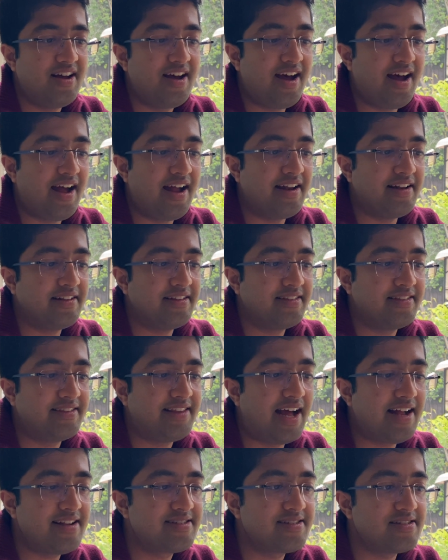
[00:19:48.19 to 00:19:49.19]
And
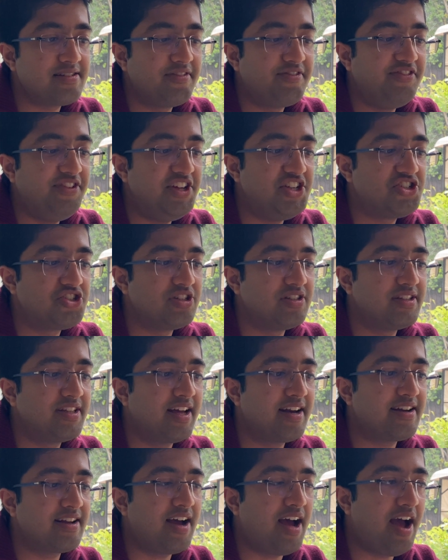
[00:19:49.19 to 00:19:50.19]
that's a feature
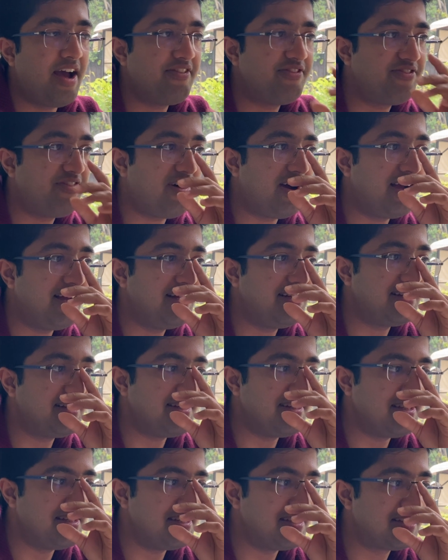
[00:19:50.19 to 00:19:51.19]
that I find
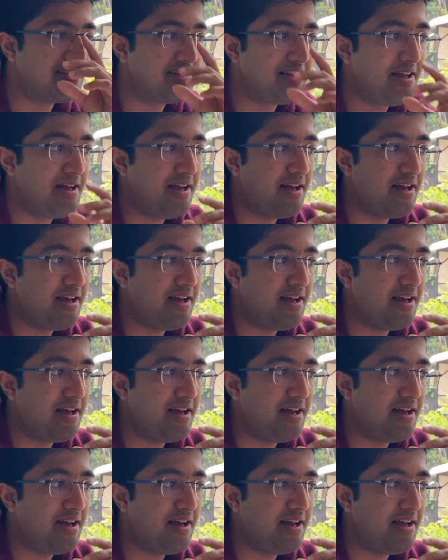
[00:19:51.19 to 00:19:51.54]
is